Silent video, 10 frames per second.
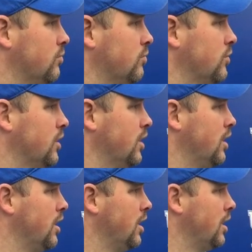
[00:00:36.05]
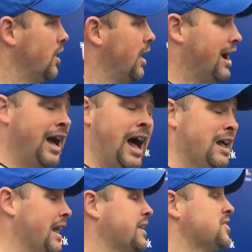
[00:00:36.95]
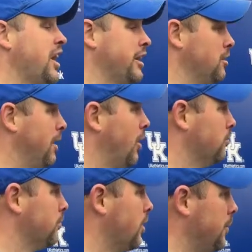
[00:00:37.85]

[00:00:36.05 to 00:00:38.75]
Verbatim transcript: play that Jalen? Excited about them.